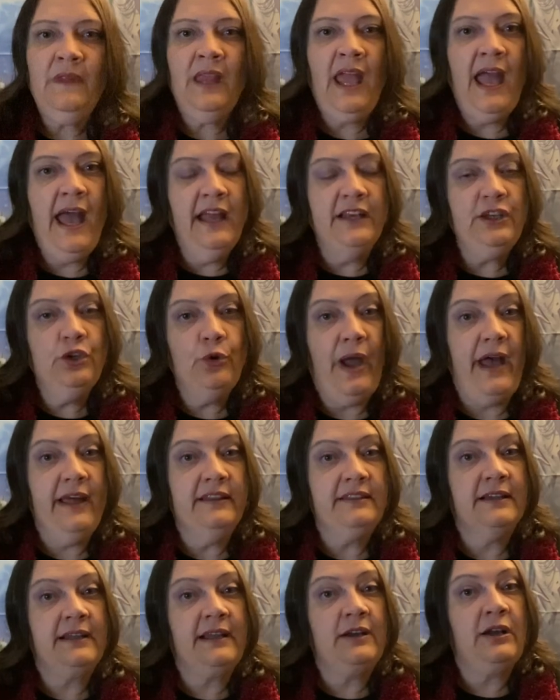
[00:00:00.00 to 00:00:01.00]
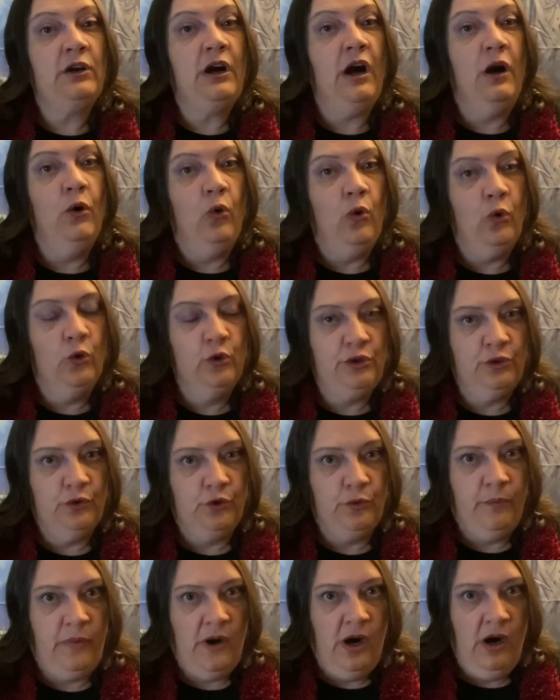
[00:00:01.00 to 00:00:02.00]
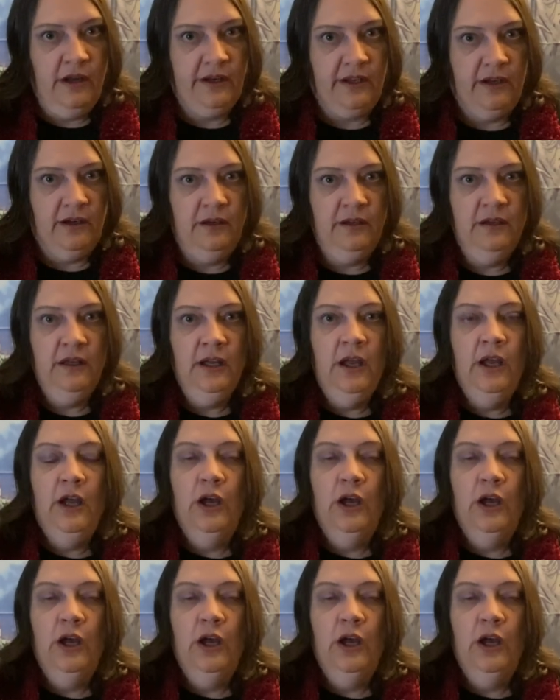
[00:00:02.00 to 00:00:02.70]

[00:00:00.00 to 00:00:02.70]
And you had the cohort urbana,